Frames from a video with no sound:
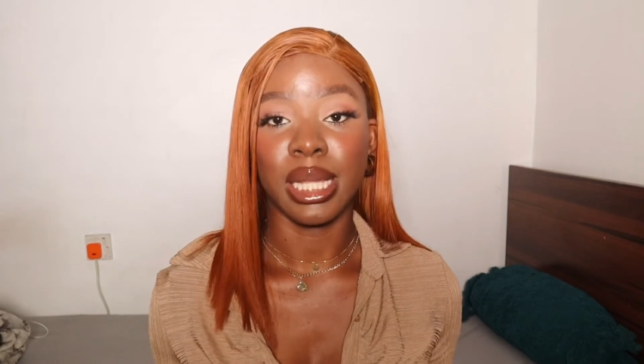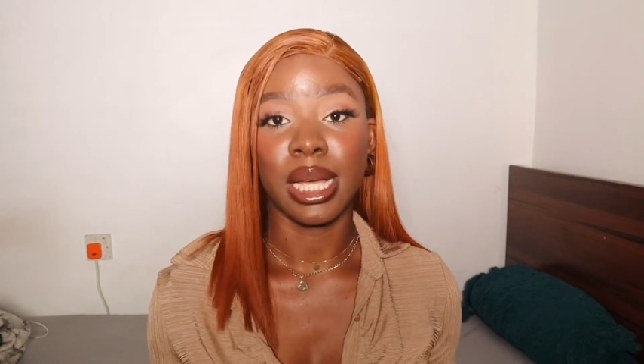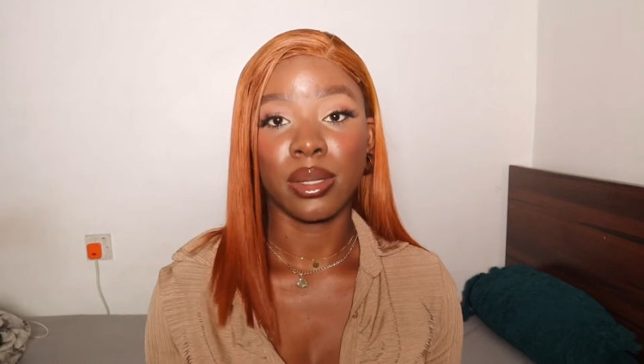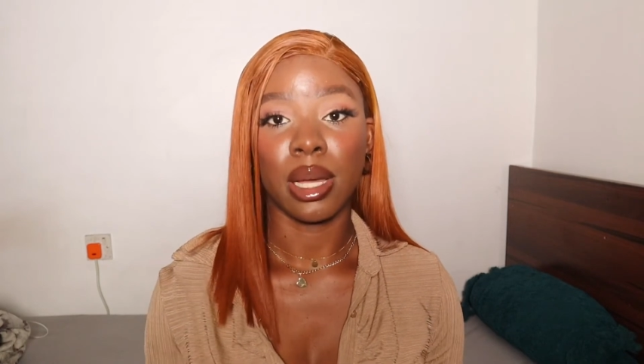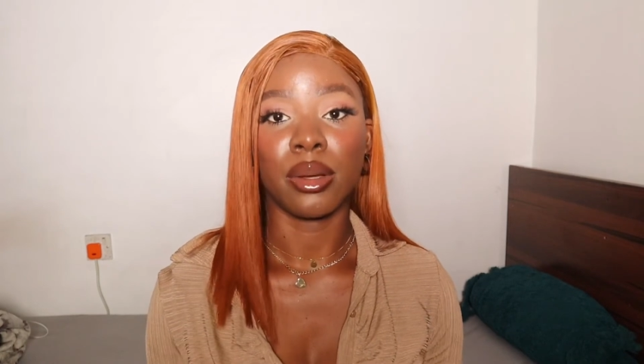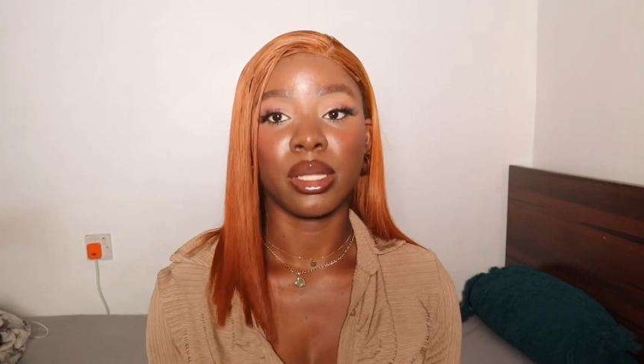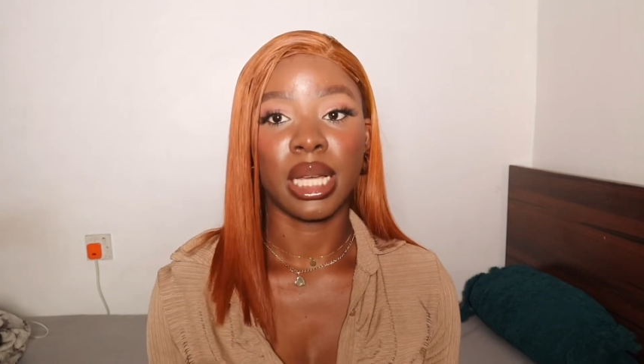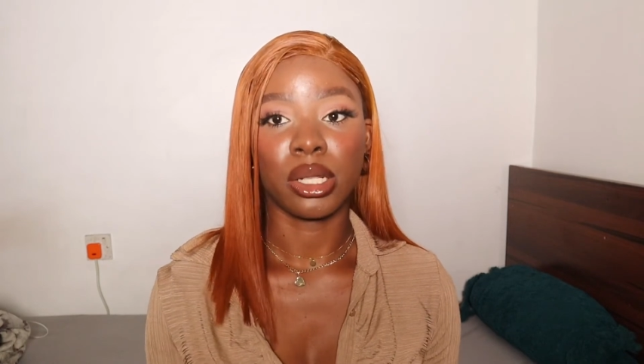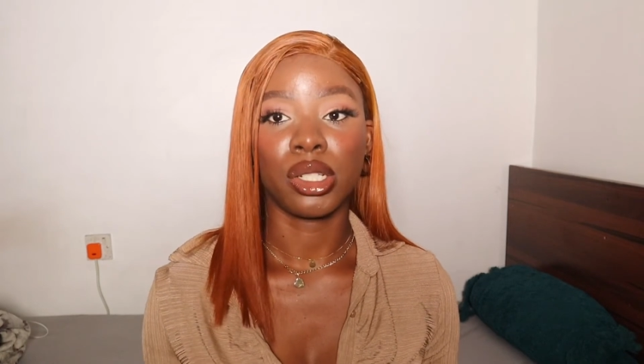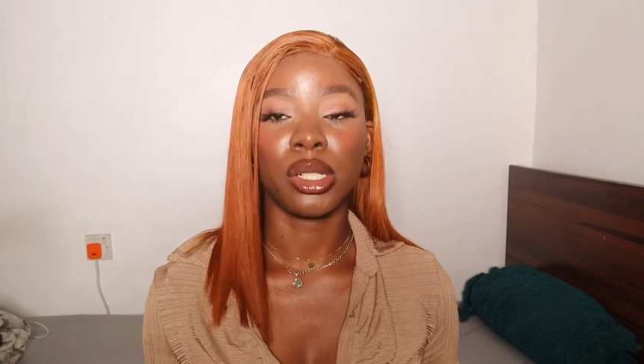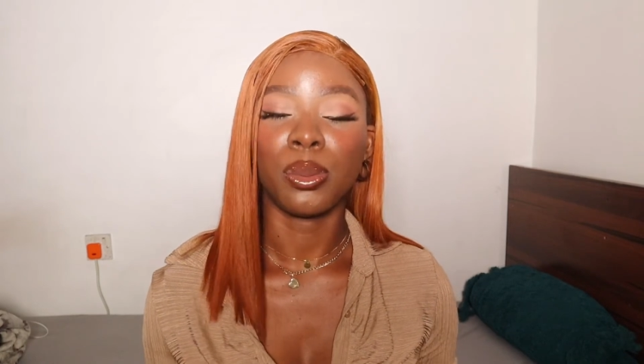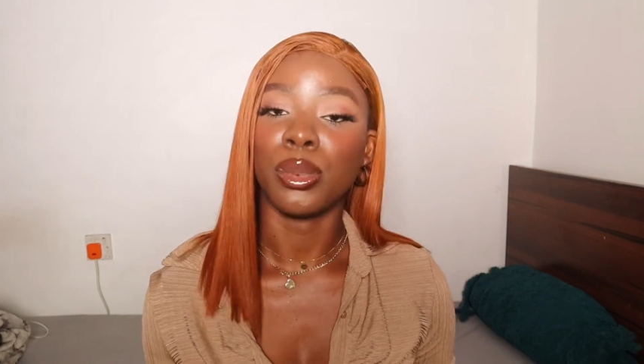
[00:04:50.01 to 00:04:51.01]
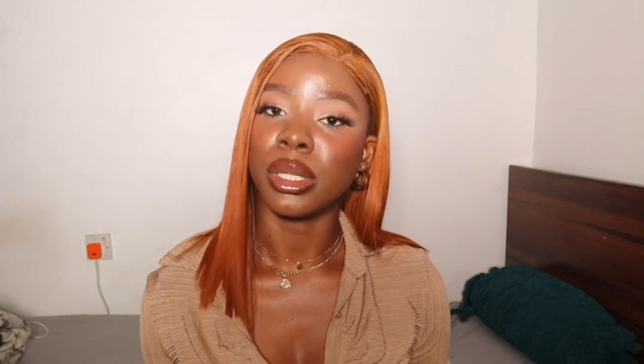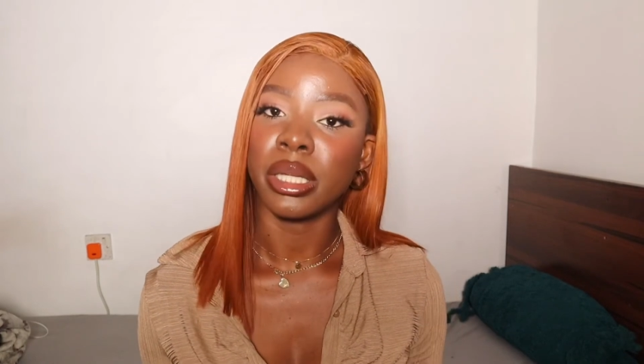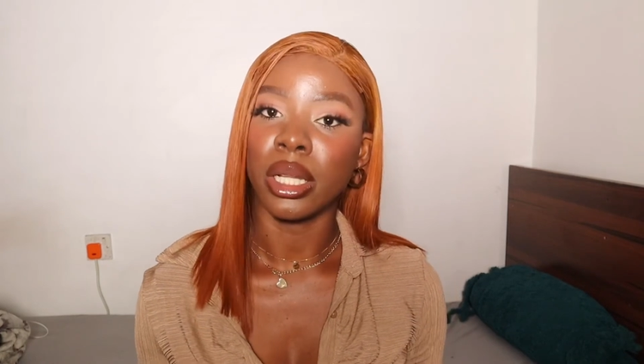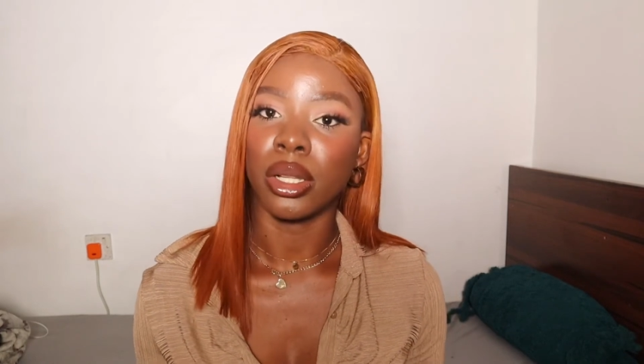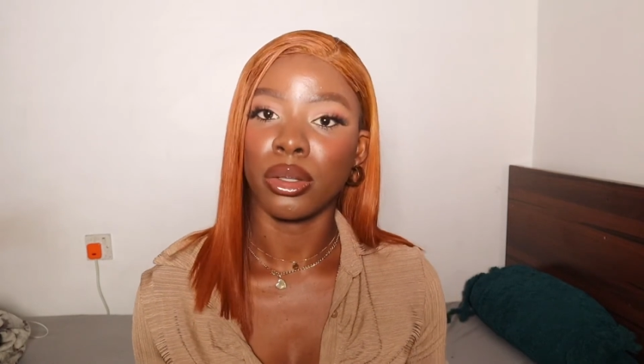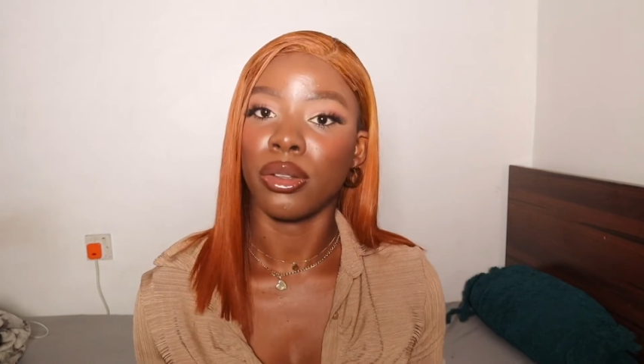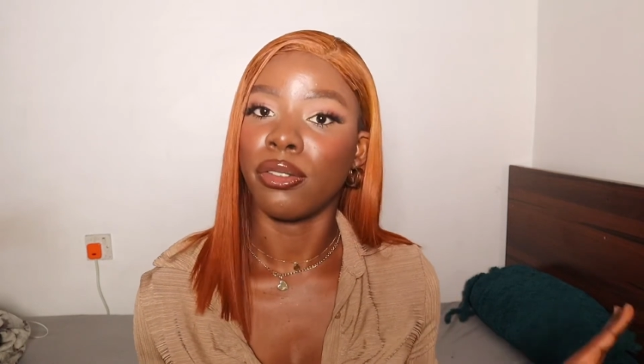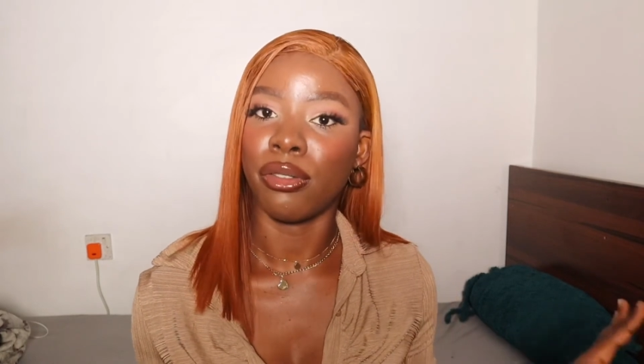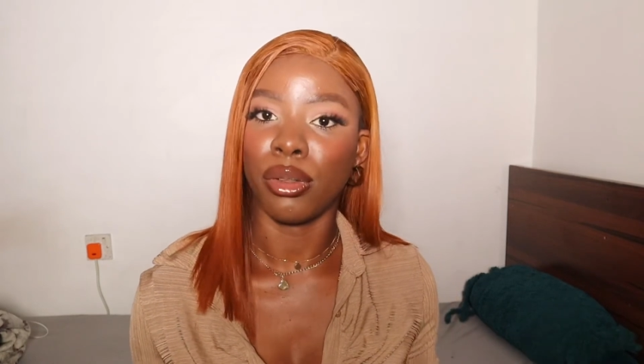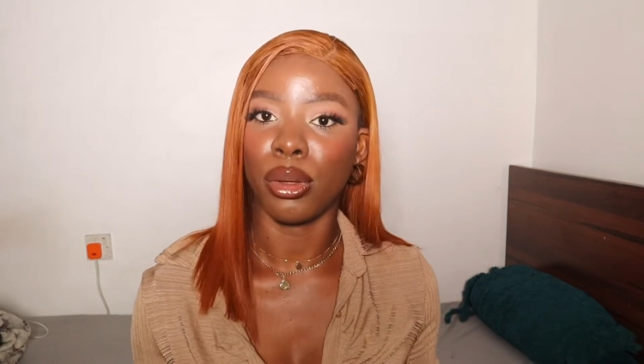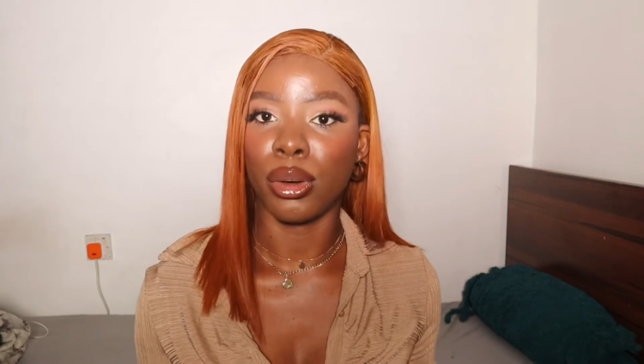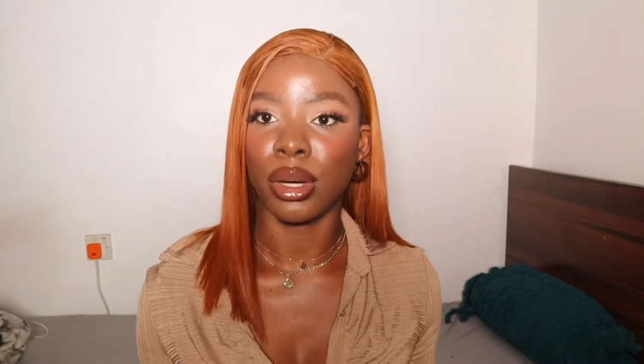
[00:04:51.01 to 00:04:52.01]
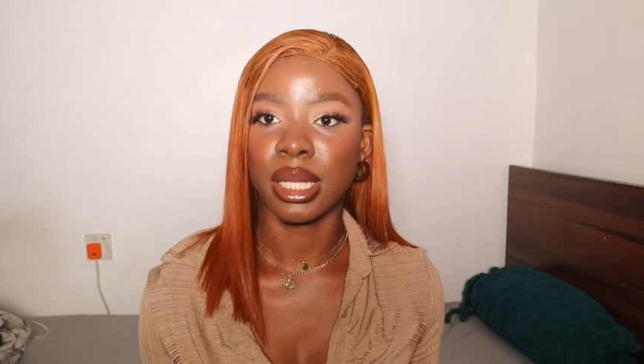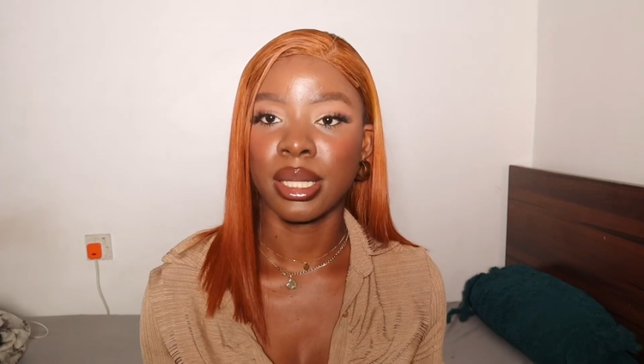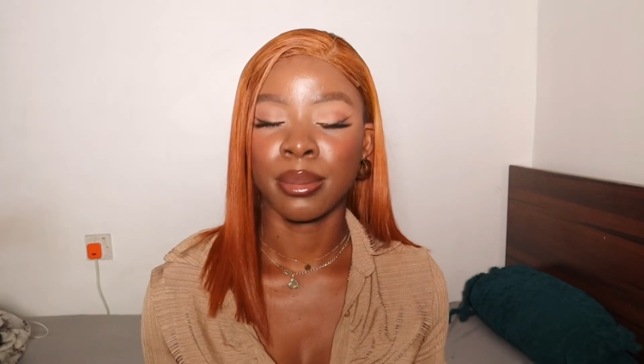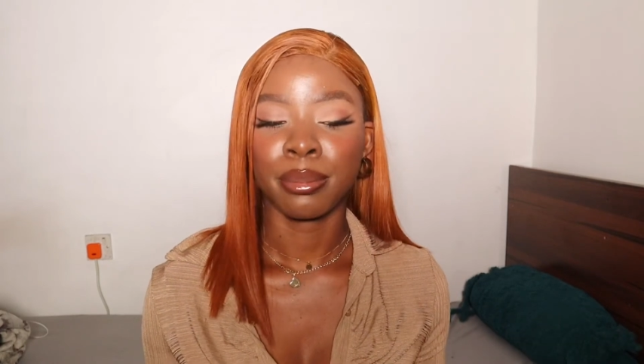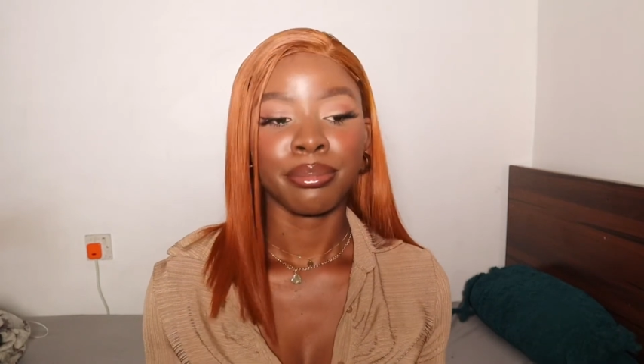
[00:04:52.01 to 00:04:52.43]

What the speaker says: That's why I was actually posting a lot of vlogs